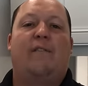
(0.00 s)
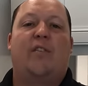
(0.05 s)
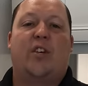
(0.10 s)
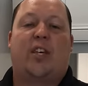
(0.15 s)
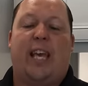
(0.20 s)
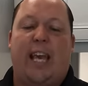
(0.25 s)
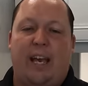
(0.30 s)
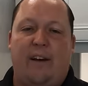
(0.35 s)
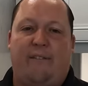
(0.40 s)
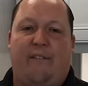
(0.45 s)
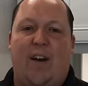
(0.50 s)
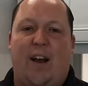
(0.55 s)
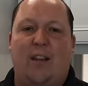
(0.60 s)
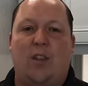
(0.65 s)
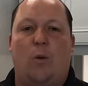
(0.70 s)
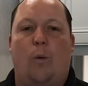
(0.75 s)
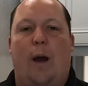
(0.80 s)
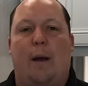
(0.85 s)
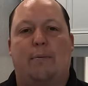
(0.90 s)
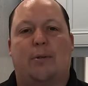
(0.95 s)
If you can't
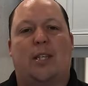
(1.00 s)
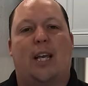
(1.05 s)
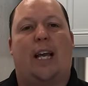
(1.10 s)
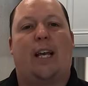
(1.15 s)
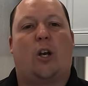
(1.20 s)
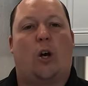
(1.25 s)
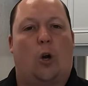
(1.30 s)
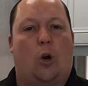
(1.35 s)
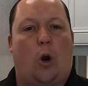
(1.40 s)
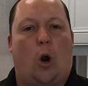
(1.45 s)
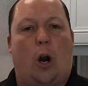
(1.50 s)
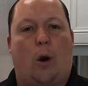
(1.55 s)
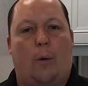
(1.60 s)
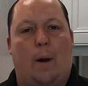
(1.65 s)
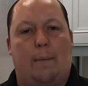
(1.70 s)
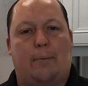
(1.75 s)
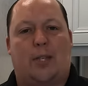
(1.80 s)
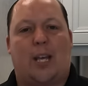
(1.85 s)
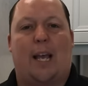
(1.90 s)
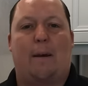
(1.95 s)
find the website, go to our
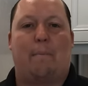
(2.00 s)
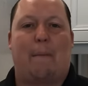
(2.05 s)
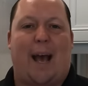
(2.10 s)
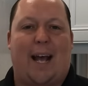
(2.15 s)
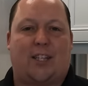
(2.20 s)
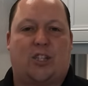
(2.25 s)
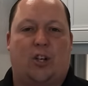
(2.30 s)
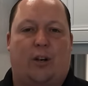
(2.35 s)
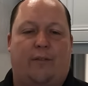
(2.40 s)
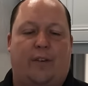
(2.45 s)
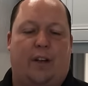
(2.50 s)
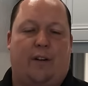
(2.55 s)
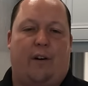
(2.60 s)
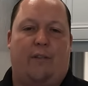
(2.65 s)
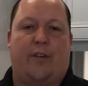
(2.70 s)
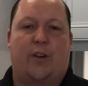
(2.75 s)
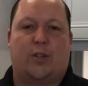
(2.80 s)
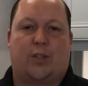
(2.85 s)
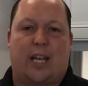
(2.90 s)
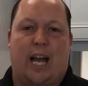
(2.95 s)
website,
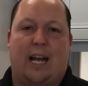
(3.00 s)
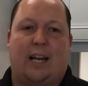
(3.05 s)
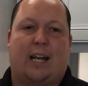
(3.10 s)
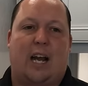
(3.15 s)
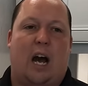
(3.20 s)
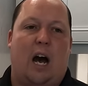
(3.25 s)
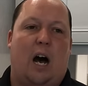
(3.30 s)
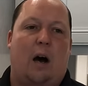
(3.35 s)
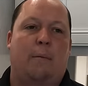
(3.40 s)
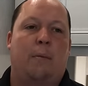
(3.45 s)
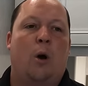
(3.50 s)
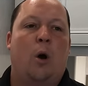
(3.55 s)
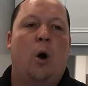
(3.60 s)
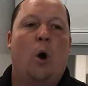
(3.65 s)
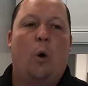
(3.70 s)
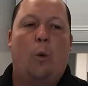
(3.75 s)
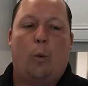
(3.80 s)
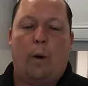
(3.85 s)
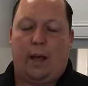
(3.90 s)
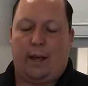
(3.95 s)

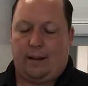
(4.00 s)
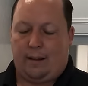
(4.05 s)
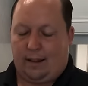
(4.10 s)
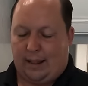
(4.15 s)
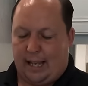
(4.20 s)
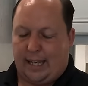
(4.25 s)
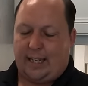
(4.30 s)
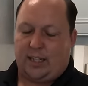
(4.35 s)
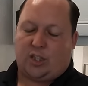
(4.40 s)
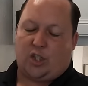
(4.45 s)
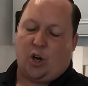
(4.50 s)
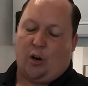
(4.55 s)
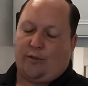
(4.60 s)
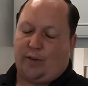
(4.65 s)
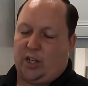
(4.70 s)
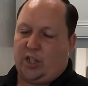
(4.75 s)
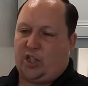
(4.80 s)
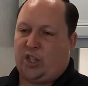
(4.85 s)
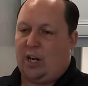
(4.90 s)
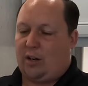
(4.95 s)
mattsrvreviews.com with links
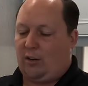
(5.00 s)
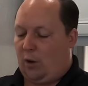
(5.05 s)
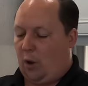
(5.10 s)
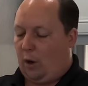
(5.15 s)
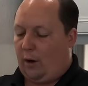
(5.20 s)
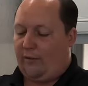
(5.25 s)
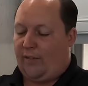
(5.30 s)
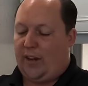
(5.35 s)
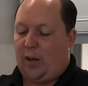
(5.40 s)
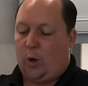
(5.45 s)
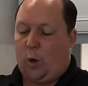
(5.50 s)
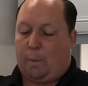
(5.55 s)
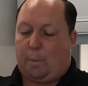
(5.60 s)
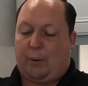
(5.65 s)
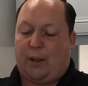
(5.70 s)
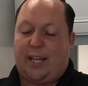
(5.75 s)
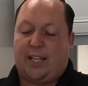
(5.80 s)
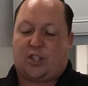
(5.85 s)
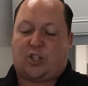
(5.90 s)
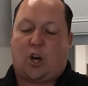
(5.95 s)
over to General RV, or
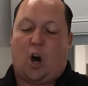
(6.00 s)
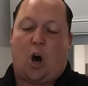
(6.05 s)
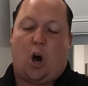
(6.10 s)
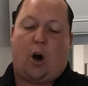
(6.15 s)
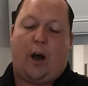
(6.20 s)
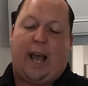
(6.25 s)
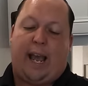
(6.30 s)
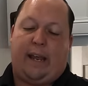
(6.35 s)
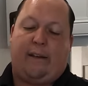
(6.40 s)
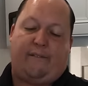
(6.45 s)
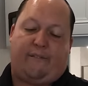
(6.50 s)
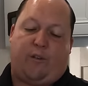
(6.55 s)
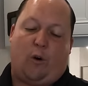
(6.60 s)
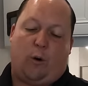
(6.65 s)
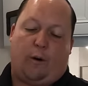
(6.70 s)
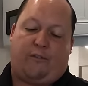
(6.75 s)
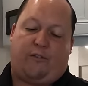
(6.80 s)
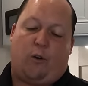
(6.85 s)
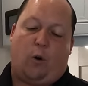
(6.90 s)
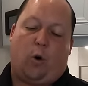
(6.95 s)
please call
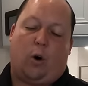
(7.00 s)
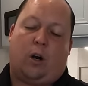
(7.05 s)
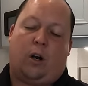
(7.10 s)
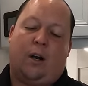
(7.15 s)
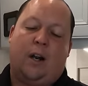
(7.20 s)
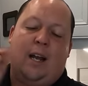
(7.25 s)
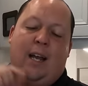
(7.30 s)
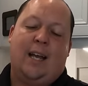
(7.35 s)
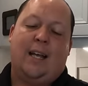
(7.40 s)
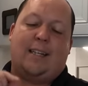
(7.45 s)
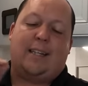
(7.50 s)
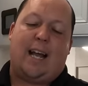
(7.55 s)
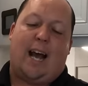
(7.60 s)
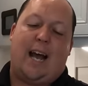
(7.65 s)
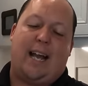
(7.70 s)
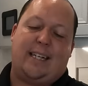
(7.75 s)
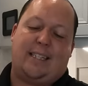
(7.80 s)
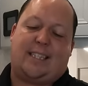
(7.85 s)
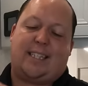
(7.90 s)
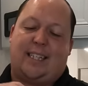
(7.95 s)

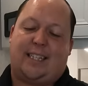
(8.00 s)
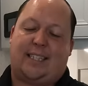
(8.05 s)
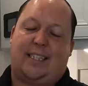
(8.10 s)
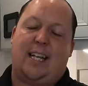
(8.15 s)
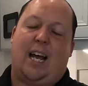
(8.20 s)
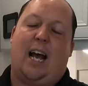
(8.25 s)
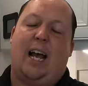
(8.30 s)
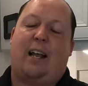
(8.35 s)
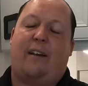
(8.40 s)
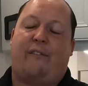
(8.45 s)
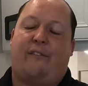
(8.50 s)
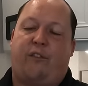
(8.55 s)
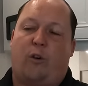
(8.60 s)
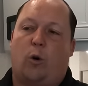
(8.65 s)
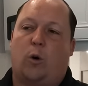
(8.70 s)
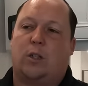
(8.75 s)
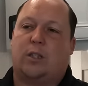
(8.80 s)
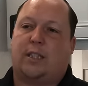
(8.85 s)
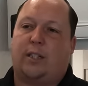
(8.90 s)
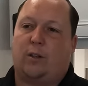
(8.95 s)

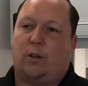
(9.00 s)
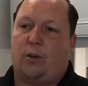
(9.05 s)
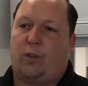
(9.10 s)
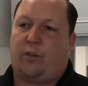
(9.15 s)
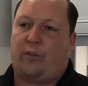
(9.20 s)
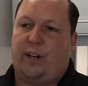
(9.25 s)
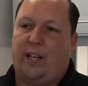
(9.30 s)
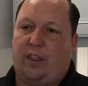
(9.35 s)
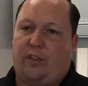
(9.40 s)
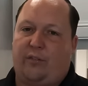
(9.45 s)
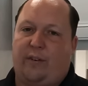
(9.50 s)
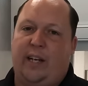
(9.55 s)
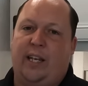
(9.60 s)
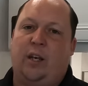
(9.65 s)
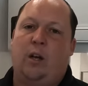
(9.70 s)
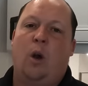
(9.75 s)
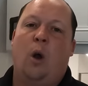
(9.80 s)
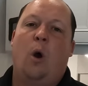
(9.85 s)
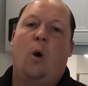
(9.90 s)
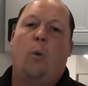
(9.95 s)

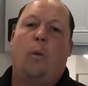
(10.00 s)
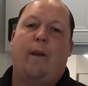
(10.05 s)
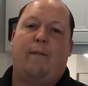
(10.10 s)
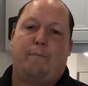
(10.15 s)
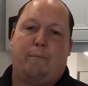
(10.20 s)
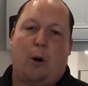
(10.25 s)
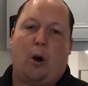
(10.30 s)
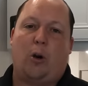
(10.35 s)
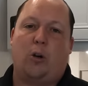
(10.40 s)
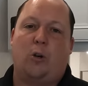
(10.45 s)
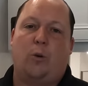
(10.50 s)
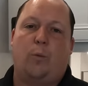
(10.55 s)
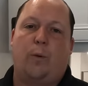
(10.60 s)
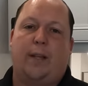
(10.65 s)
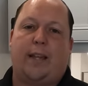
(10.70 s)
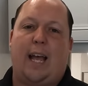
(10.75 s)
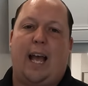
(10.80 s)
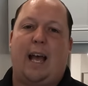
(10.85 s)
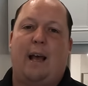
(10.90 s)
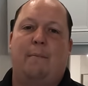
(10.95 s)
844-969-4033. We've partnered
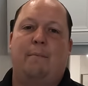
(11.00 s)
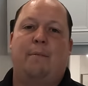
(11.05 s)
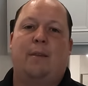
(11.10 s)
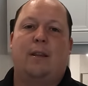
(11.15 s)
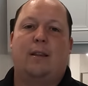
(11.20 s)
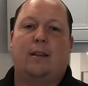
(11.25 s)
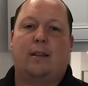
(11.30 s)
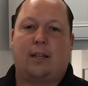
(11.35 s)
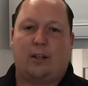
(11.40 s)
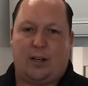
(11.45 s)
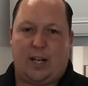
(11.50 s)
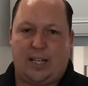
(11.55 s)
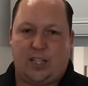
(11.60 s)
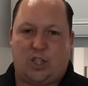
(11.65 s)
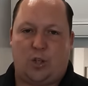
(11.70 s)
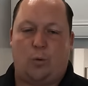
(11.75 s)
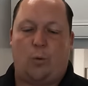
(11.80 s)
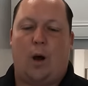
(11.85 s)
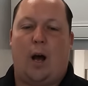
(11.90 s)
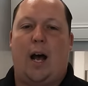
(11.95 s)
with them, they're
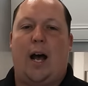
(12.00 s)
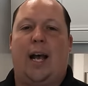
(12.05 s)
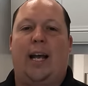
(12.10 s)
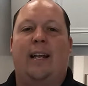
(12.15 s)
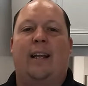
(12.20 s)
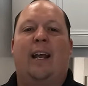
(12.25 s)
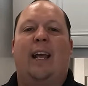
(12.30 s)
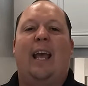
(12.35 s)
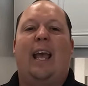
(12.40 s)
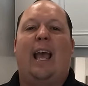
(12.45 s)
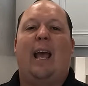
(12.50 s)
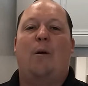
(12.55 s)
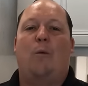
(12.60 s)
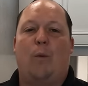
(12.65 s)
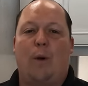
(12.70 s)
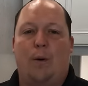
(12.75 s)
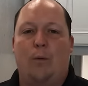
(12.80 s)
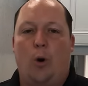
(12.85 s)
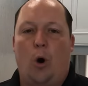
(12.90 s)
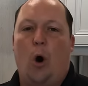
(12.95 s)
nationwide,
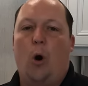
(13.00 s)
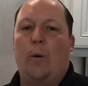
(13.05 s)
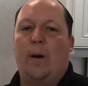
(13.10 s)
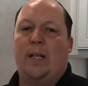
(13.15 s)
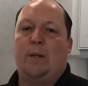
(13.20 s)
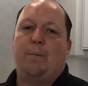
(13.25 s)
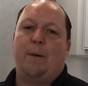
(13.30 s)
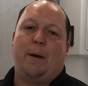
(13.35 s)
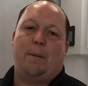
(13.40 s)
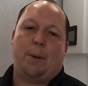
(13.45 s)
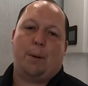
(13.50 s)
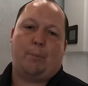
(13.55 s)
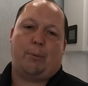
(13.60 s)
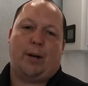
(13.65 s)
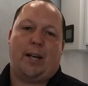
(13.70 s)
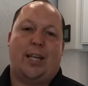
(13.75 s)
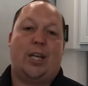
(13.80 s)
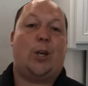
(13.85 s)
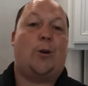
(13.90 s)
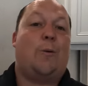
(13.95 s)
and we will always be able to
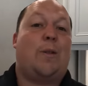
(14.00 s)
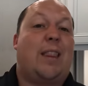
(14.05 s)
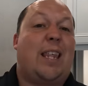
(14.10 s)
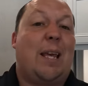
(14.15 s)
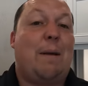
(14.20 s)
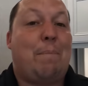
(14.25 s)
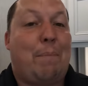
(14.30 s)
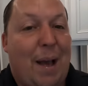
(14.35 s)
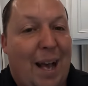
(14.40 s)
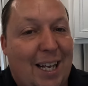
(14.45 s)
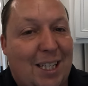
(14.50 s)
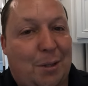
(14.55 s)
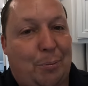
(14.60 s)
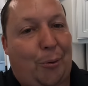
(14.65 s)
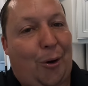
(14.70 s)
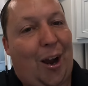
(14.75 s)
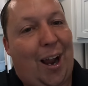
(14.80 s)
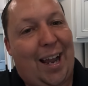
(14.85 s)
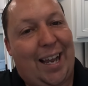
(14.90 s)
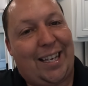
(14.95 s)
bring you the
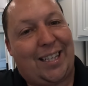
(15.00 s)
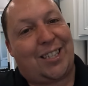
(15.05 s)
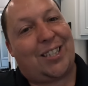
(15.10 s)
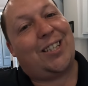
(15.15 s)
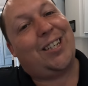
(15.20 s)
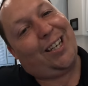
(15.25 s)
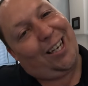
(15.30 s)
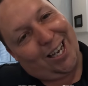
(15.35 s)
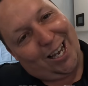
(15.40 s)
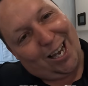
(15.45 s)
best price